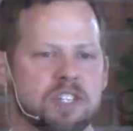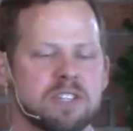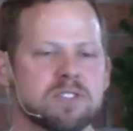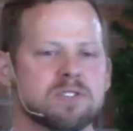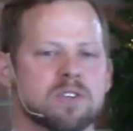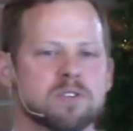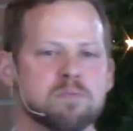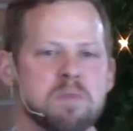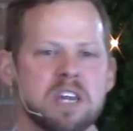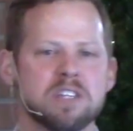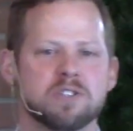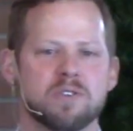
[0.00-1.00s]
Jesus'
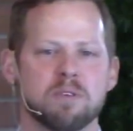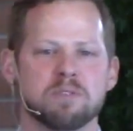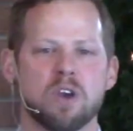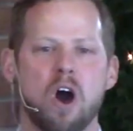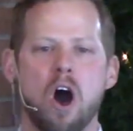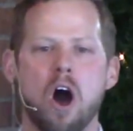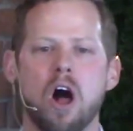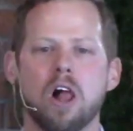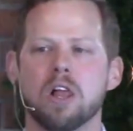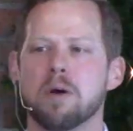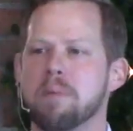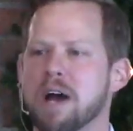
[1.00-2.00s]
ministry was
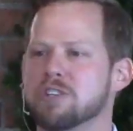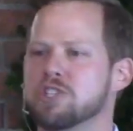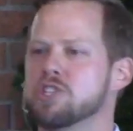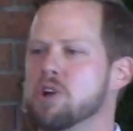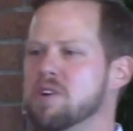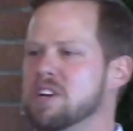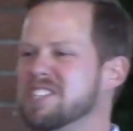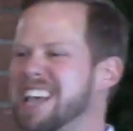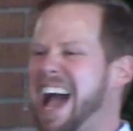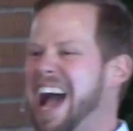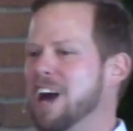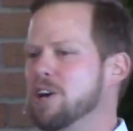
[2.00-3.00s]
all about showing
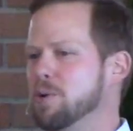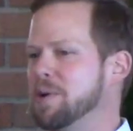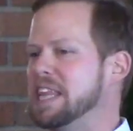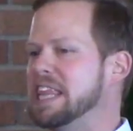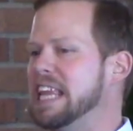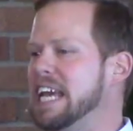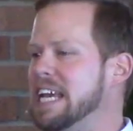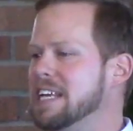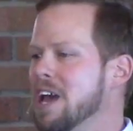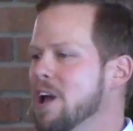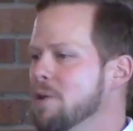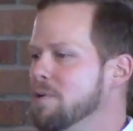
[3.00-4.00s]
how to
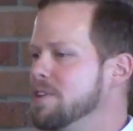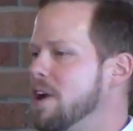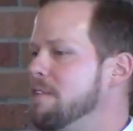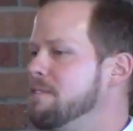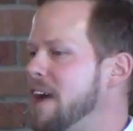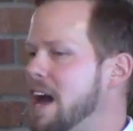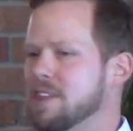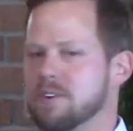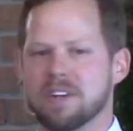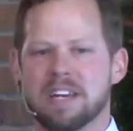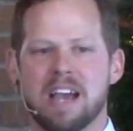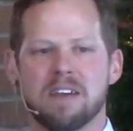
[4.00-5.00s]
relate with our
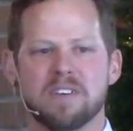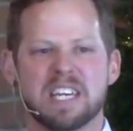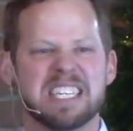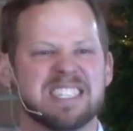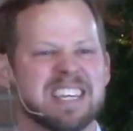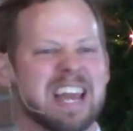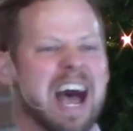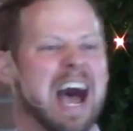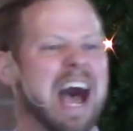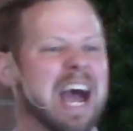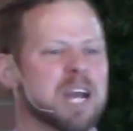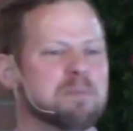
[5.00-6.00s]
Father in heaven. He said,
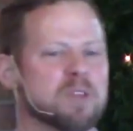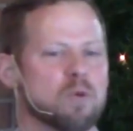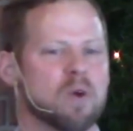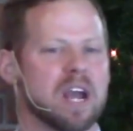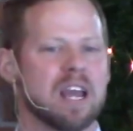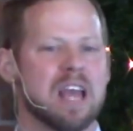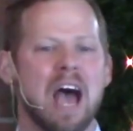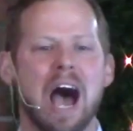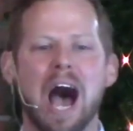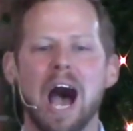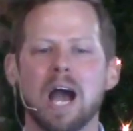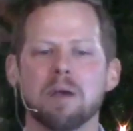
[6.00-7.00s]
I'm the way,
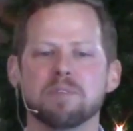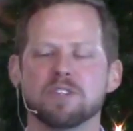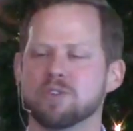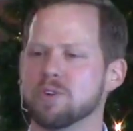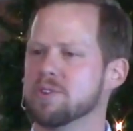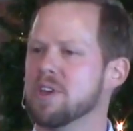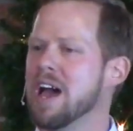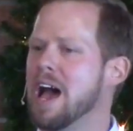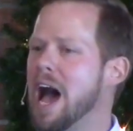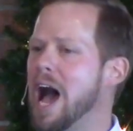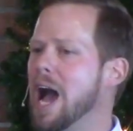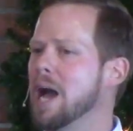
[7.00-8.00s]
I'm the truth,
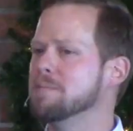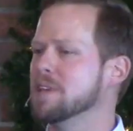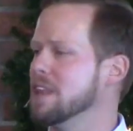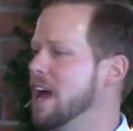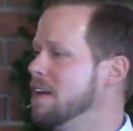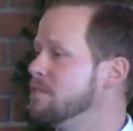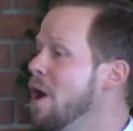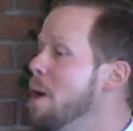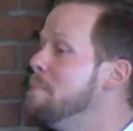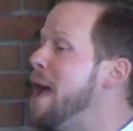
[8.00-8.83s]
I'm the life.